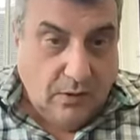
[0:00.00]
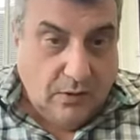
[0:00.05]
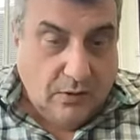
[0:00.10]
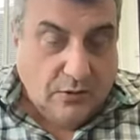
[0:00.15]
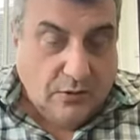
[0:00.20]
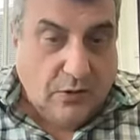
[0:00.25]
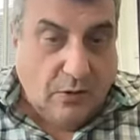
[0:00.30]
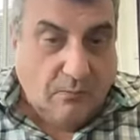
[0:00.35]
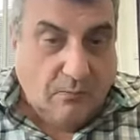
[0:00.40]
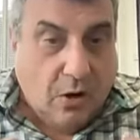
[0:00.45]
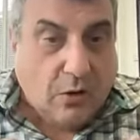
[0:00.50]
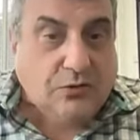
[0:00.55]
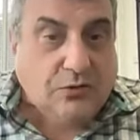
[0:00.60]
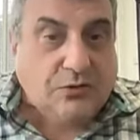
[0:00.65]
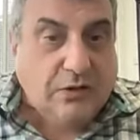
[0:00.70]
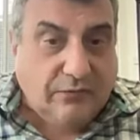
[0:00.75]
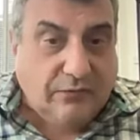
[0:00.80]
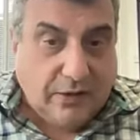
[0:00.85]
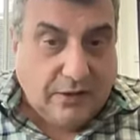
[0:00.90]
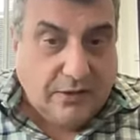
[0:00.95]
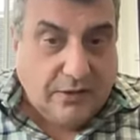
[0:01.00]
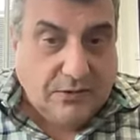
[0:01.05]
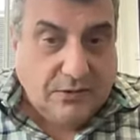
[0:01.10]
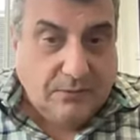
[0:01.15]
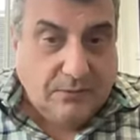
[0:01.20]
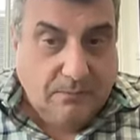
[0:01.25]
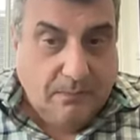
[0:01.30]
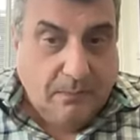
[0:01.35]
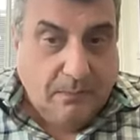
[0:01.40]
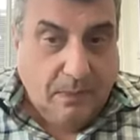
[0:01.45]
So most of us
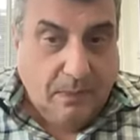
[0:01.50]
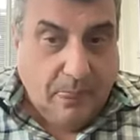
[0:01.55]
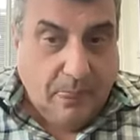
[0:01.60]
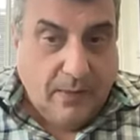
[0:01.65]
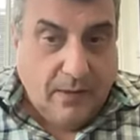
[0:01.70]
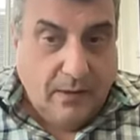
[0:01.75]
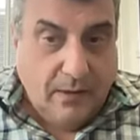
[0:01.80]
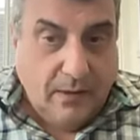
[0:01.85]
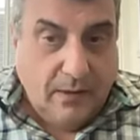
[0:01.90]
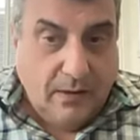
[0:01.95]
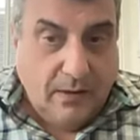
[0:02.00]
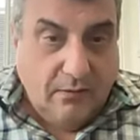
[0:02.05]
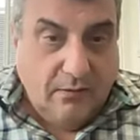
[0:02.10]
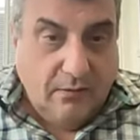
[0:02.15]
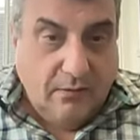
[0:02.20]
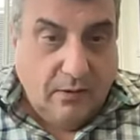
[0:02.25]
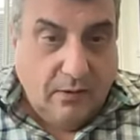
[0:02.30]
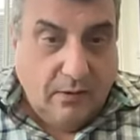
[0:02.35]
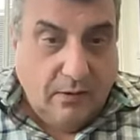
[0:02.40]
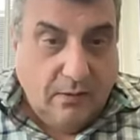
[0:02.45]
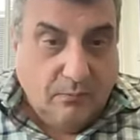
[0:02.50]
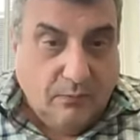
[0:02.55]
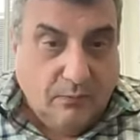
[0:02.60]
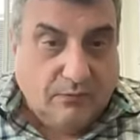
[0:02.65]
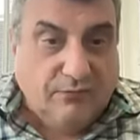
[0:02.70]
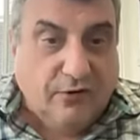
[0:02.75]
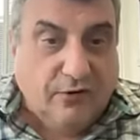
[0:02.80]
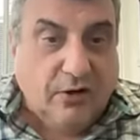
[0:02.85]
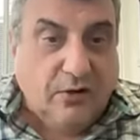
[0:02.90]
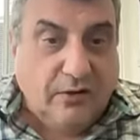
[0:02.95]

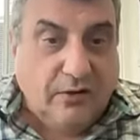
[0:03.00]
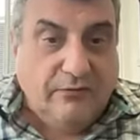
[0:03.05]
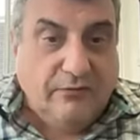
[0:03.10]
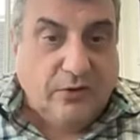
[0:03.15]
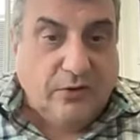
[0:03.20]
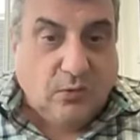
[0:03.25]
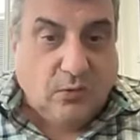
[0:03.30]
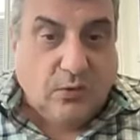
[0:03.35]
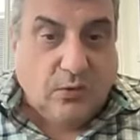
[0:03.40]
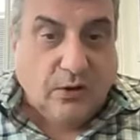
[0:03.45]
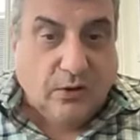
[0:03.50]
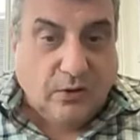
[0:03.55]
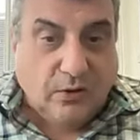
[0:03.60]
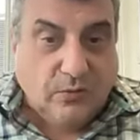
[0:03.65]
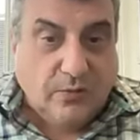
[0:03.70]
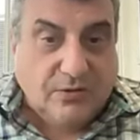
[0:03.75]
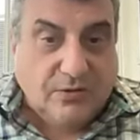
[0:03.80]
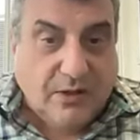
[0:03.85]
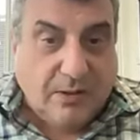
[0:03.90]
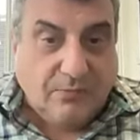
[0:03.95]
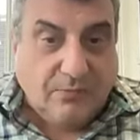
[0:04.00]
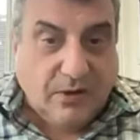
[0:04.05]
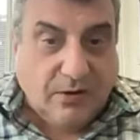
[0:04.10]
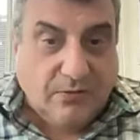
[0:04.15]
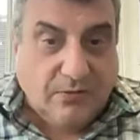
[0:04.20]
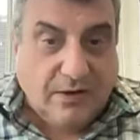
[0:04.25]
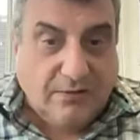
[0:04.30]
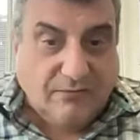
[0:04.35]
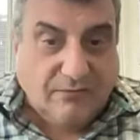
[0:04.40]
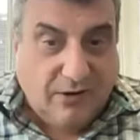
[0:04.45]
prefer to live in a world with some
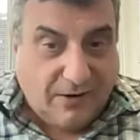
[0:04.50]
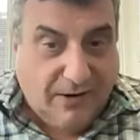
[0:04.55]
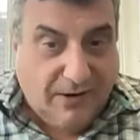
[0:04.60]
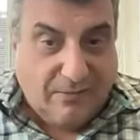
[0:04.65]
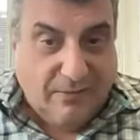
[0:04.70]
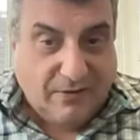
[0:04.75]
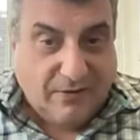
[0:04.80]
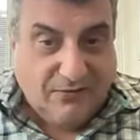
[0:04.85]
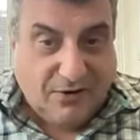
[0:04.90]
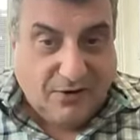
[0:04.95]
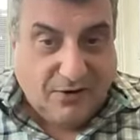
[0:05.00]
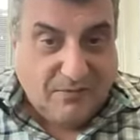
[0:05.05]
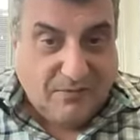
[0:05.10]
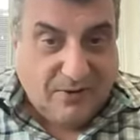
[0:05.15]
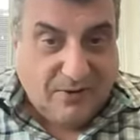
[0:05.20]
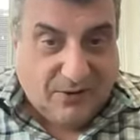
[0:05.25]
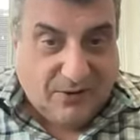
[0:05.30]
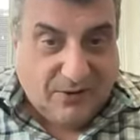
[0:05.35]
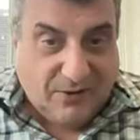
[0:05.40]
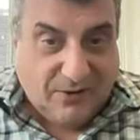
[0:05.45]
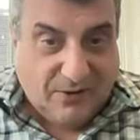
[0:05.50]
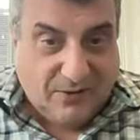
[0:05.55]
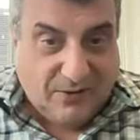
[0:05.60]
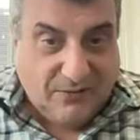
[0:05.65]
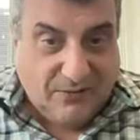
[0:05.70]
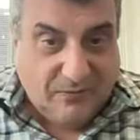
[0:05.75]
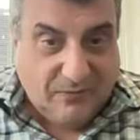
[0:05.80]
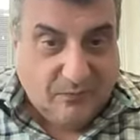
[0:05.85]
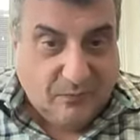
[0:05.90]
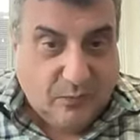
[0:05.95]
degree of dynamic variability,
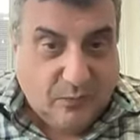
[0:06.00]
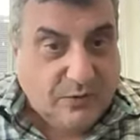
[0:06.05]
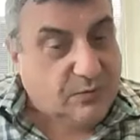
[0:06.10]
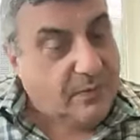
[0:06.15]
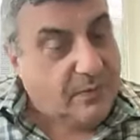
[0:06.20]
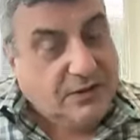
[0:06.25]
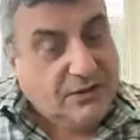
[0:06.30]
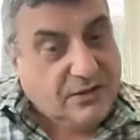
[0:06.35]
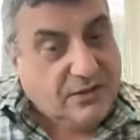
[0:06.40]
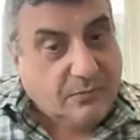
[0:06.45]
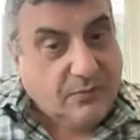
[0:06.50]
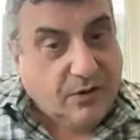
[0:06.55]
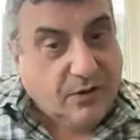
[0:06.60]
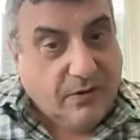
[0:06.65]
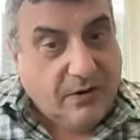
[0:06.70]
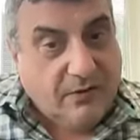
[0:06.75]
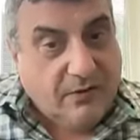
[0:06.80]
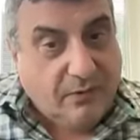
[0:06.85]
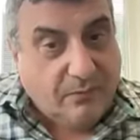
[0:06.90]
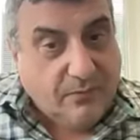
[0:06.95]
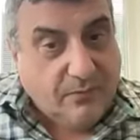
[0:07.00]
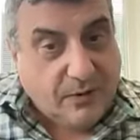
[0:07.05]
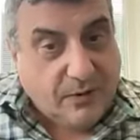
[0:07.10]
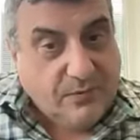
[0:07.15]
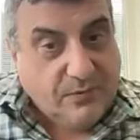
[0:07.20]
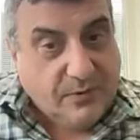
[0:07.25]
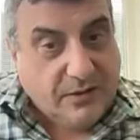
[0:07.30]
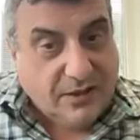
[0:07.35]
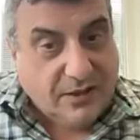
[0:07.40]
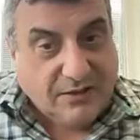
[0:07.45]
which means some degree of
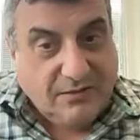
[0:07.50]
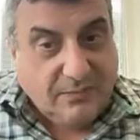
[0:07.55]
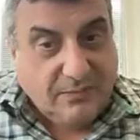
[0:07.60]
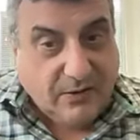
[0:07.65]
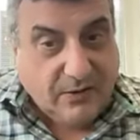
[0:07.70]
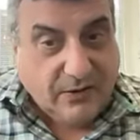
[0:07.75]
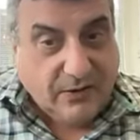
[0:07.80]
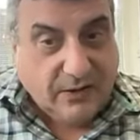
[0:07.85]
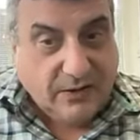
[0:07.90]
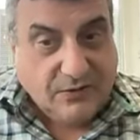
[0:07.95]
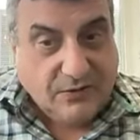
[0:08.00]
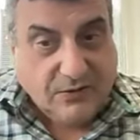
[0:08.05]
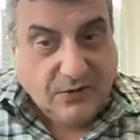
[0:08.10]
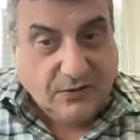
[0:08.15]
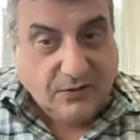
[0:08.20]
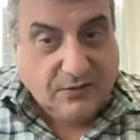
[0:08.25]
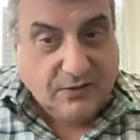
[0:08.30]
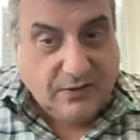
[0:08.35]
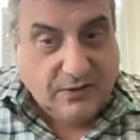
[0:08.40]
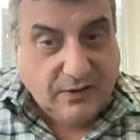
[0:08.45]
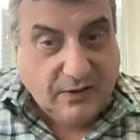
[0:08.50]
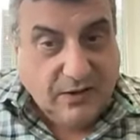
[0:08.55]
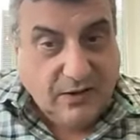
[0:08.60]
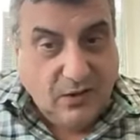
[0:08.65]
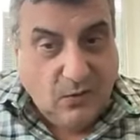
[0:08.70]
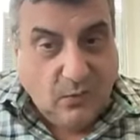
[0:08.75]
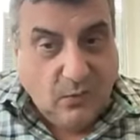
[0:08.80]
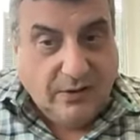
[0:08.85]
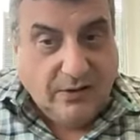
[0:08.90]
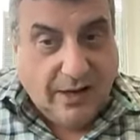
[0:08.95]
unpredictability, uncertainty.
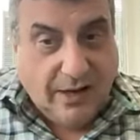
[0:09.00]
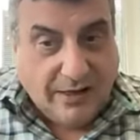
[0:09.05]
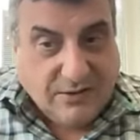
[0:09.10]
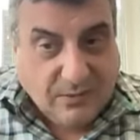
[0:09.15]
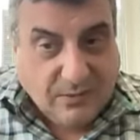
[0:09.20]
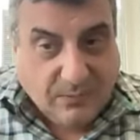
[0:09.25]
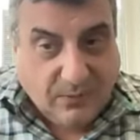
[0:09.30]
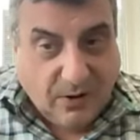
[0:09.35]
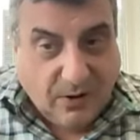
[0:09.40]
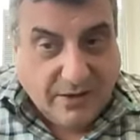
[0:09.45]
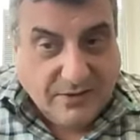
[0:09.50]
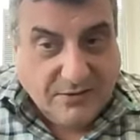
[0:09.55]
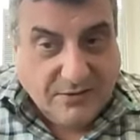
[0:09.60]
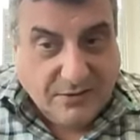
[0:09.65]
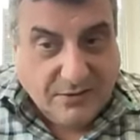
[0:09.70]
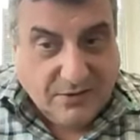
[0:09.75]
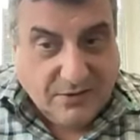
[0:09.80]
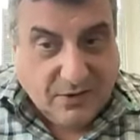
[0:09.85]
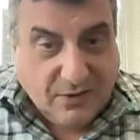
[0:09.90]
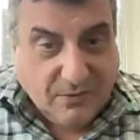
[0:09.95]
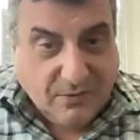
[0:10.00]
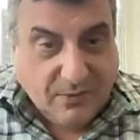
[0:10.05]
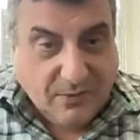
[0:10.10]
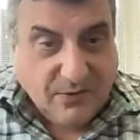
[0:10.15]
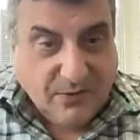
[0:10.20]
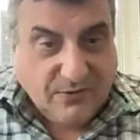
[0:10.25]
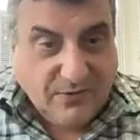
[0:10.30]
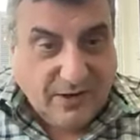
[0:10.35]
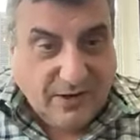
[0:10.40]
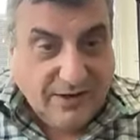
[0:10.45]
We like surprises on our
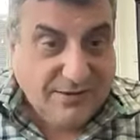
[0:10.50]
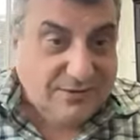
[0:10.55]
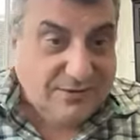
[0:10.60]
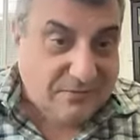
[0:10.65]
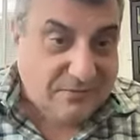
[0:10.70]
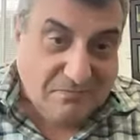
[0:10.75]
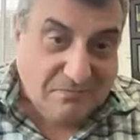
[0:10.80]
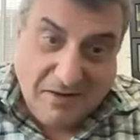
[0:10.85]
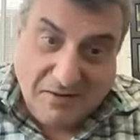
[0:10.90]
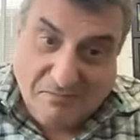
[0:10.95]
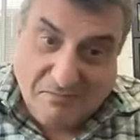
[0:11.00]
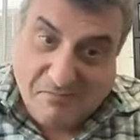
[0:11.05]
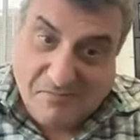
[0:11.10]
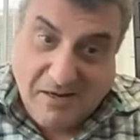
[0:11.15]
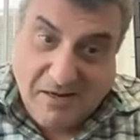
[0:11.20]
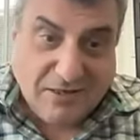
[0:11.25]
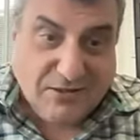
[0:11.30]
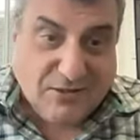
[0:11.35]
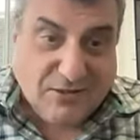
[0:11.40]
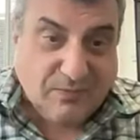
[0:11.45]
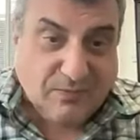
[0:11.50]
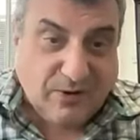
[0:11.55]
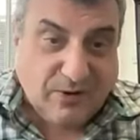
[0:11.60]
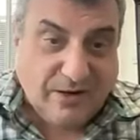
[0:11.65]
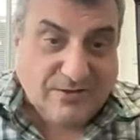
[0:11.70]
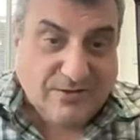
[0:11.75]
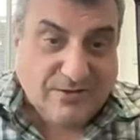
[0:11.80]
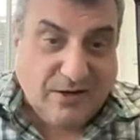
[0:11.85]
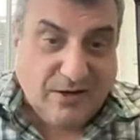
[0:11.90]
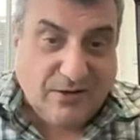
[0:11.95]
birthdays and nice
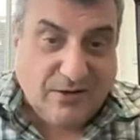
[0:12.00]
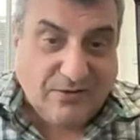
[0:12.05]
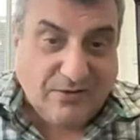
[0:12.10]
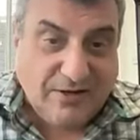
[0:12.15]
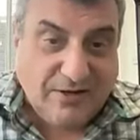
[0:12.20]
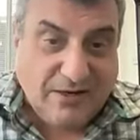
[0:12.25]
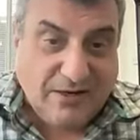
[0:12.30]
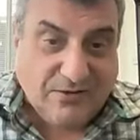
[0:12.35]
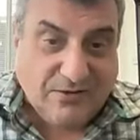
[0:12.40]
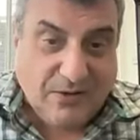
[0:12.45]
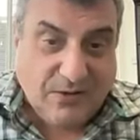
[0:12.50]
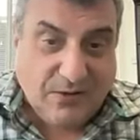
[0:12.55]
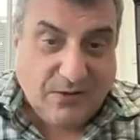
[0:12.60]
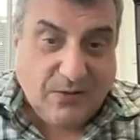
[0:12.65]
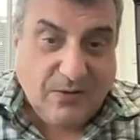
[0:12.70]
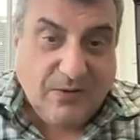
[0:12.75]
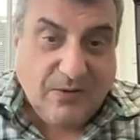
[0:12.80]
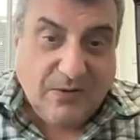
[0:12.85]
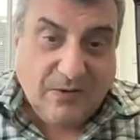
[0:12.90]
surprises on other days too.